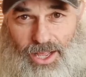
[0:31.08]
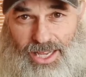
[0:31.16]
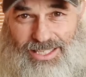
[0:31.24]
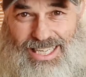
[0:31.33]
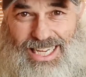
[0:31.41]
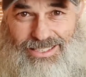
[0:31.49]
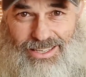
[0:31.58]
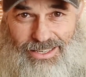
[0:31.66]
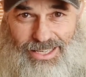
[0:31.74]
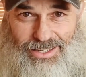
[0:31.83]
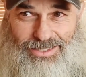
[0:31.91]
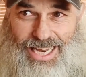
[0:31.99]
A decent
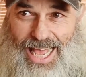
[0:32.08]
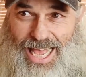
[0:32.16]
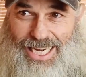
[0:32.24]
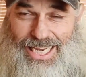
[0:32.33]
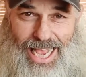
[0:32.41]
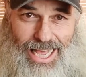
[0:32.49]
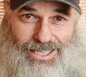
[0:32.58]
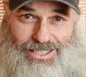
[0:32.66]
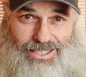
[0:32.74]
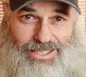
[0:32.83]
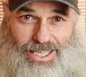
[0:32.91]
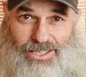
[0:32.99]
little
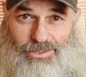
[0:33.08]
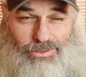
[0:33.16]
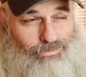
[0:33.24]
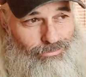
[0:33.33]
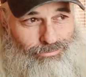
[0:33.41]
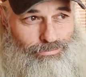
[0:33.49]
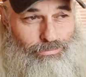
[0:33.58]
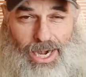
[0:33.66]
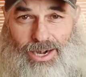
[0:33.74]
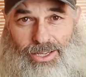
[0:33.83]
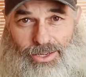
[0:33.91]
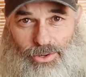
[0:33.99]
9-gallon still's
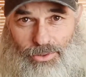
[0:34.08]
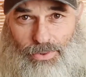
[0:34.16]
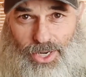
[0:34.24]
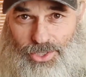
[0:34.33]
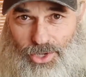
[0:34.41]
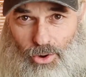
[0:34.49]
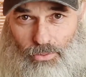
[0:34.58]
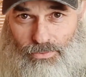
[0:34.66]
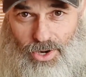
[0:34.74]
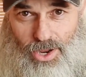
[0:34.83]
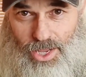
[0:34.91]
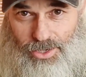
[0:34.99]
barely going to run you
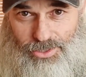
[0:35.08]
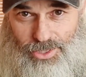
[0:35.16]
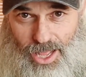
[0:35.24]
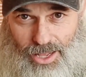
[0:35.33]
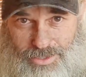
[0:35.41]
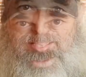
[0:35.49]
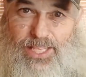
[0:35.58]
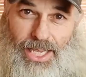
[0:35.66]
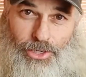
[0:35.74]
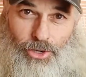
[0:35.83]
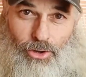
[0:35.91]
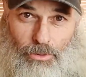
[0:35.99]
over $100.
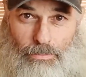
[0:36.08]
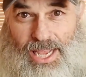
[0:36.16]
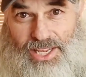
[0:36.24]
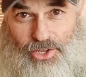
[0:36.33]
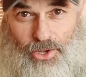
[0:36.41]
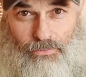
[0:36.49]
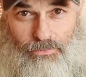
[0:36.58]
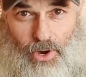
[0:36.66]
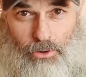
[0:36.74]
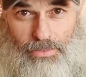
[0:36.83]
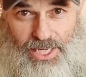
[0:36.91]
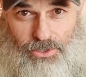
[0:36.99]
Then you're going to make you a
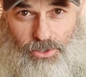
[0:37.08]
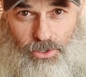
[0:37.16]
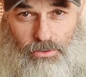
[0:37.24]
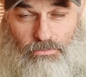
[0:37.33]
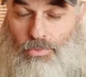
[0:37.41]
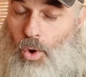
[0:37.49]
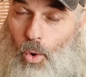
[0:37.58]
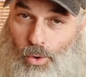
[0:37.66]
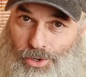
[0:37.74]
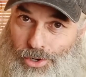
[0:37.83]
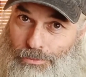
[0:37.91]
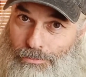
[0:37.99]
fermenter,
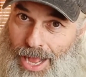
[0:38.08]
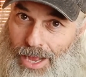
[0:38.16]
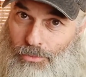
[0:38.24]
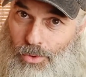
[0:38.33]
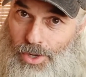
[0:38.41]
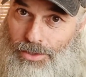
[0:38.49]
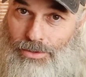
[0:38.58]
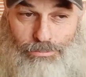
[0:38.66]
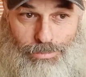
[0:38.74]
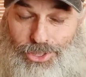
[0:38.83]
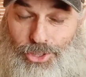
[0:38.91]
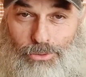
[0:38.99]
or you can buy one,
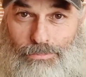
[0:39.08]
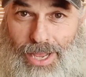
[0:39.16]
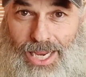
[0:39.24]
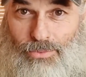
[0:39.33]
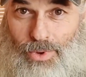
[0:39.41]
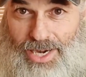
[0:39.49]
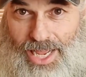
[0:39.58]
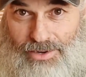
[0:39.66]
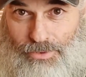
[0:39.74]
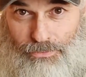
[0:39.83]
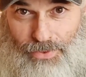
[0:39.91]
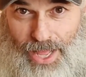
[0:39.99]
but you can make one out
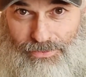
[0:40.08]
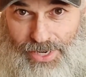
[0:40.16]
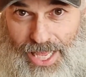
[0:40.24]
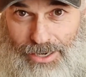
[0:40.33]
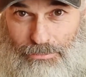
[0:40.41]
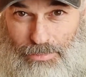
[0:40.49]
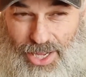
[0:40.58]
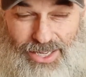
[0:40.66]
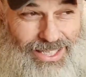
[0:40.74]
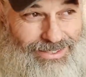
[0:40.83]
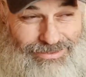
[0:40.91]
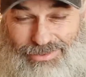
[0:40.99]
of a 5-gallon
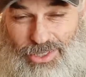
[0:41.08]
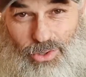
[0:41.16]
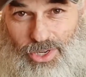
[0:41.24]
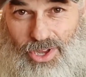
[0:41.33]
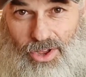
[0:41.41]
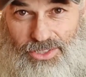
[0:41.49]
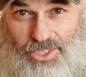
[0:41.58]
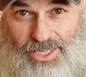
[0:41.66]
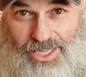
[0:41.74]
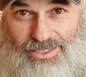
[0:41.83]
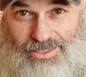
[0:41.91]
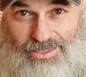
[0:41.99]
bucket. It's going to cost you
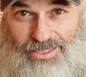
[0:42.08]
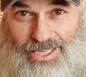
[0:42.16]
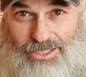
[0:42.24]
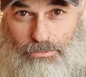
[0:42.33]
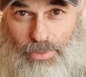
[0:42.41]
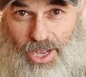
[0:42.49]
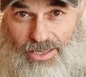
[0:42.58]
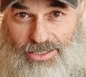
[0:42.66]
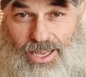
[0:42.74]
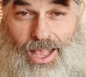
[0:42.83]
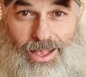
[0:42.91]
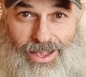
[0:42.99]
less than $6.